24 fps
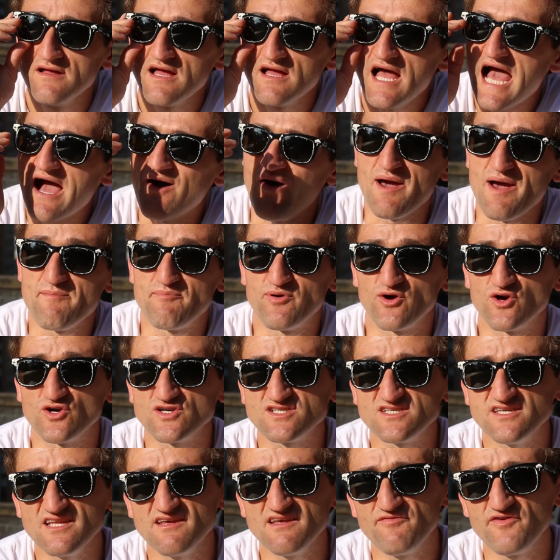How I
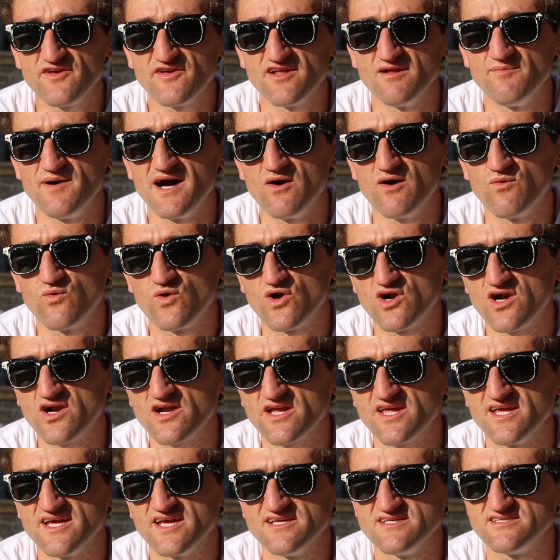personally feel about
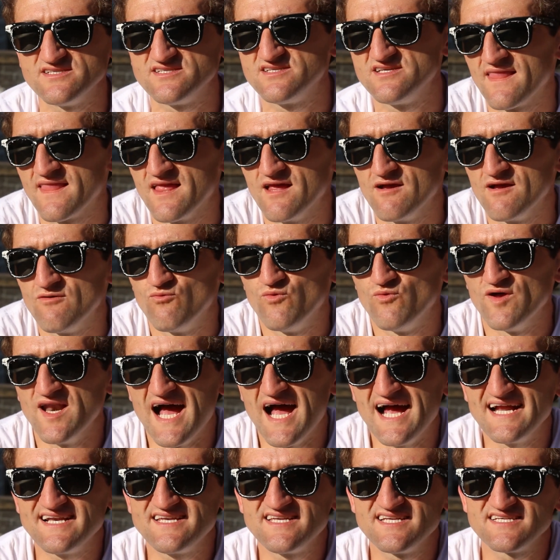work is when
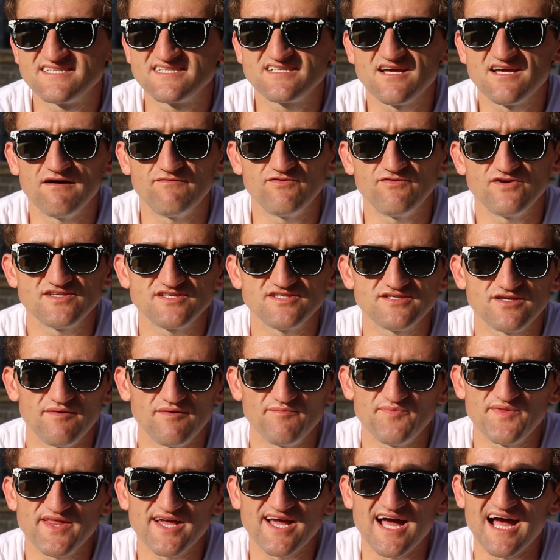I discovered
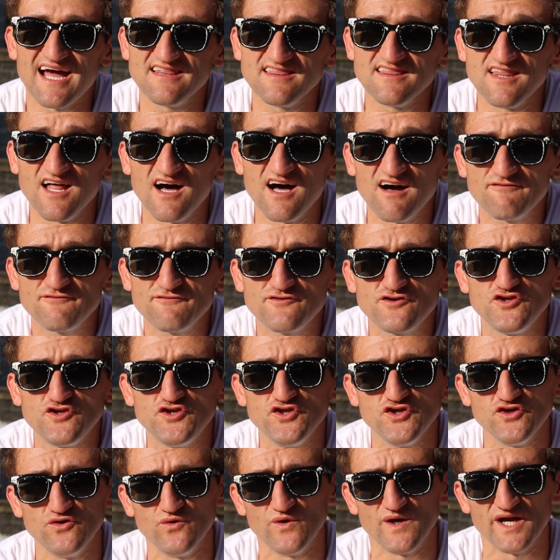something I loved
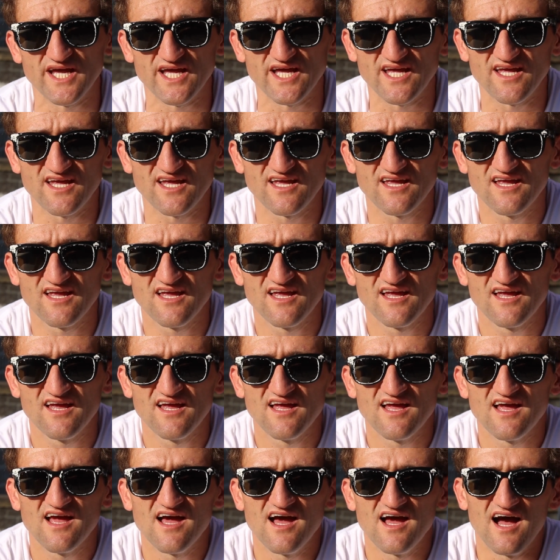doing,
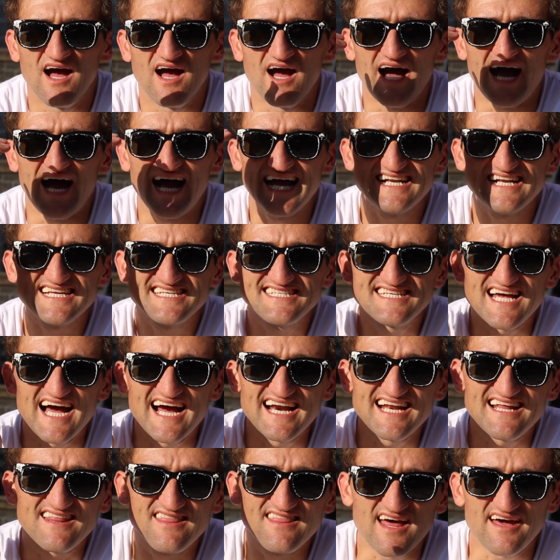I
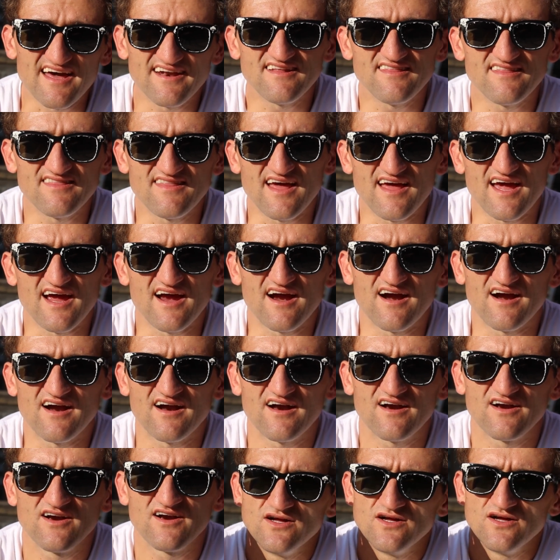decided then and
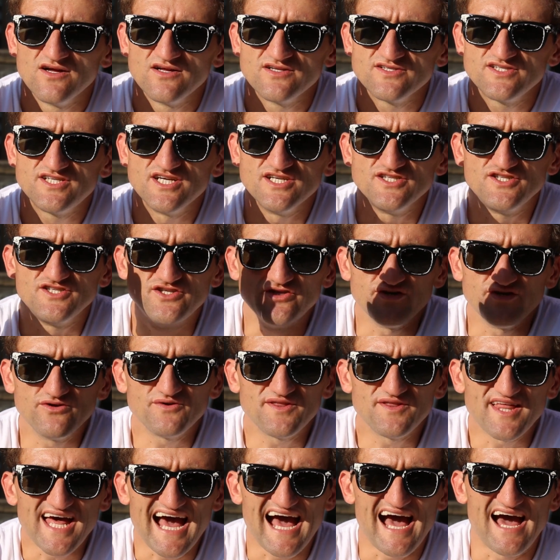there to
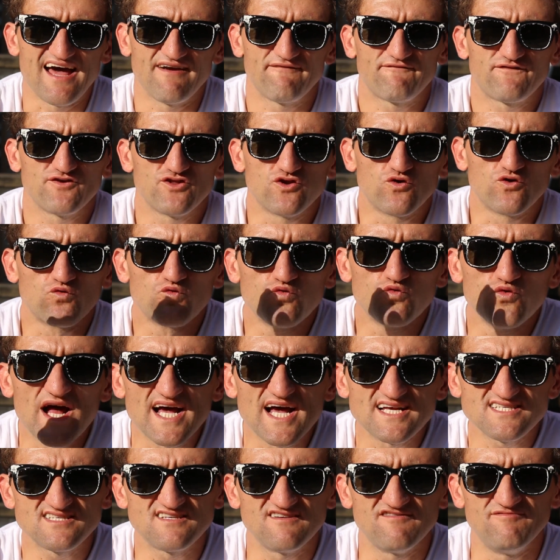do that for the
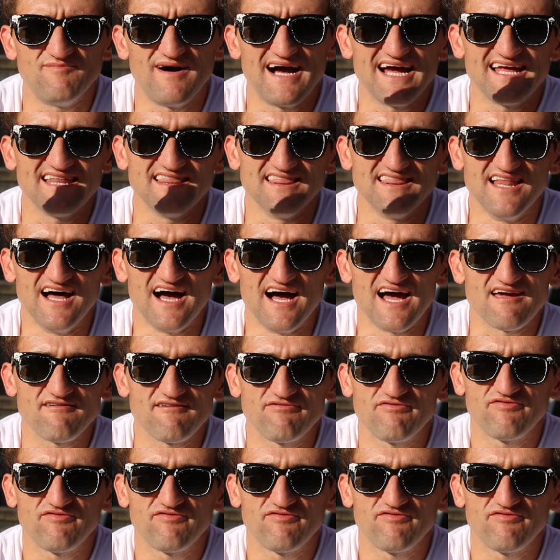rest of my life